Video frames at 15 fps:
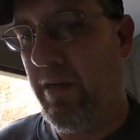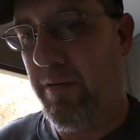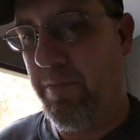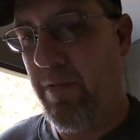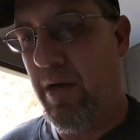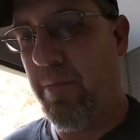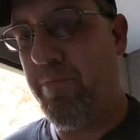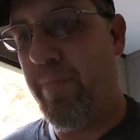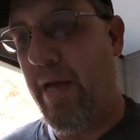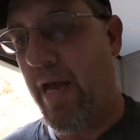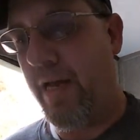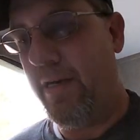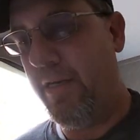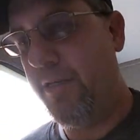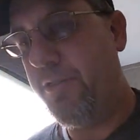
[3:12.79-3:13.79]
a
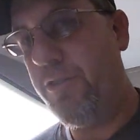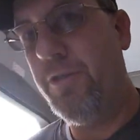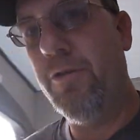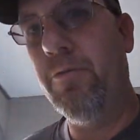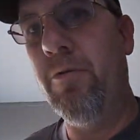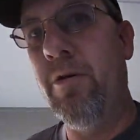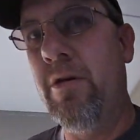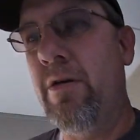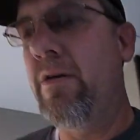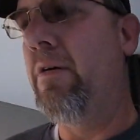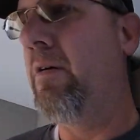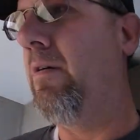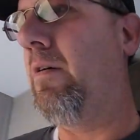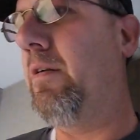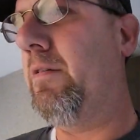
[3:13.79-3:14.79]
bad issue,
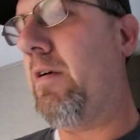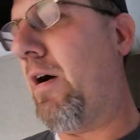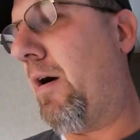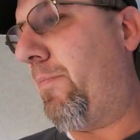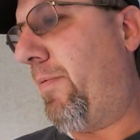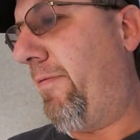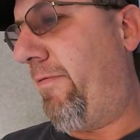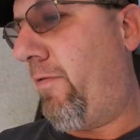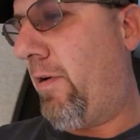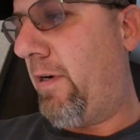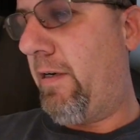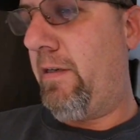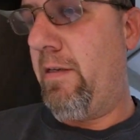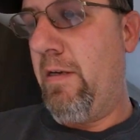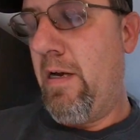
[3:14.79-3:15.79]
on top of
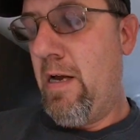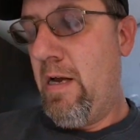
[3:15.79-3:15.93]
what it